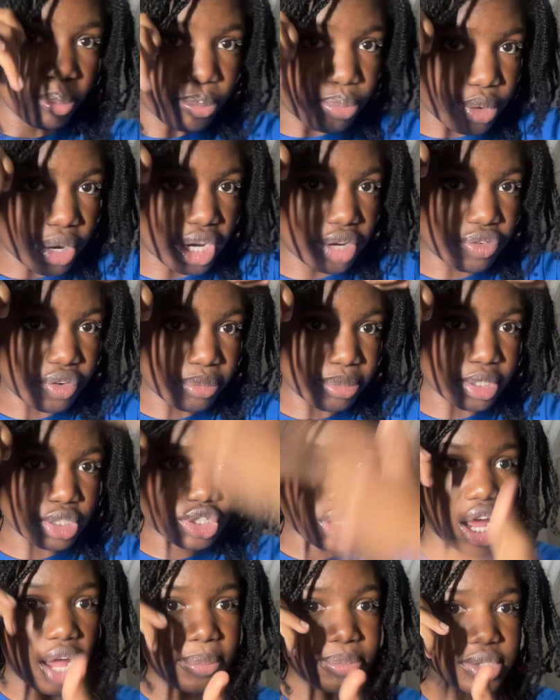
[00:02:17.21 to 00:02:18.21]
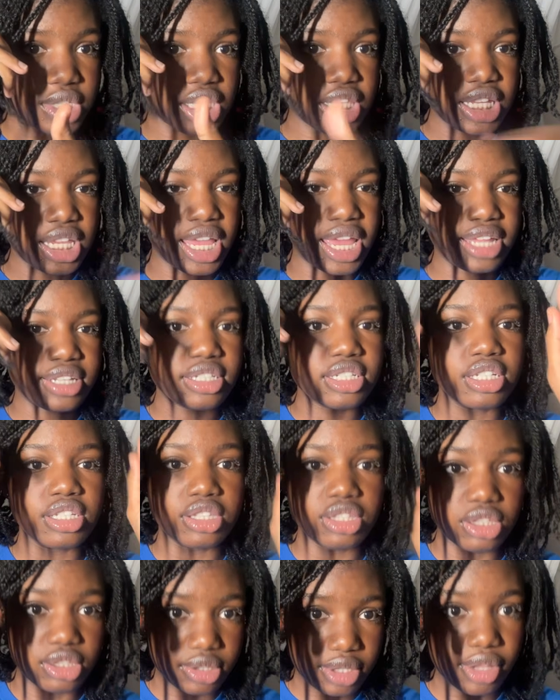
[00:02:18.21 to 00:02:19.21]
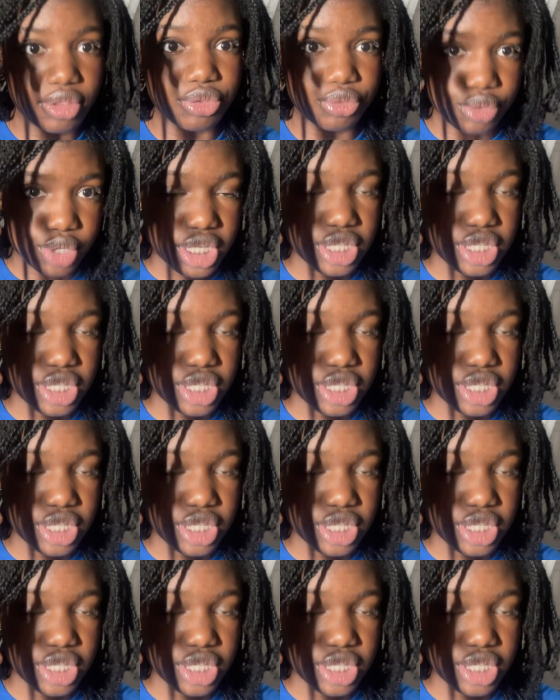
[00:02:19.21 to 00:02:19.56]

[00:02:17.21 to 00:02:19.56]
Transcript: braid from the top to the end, the 3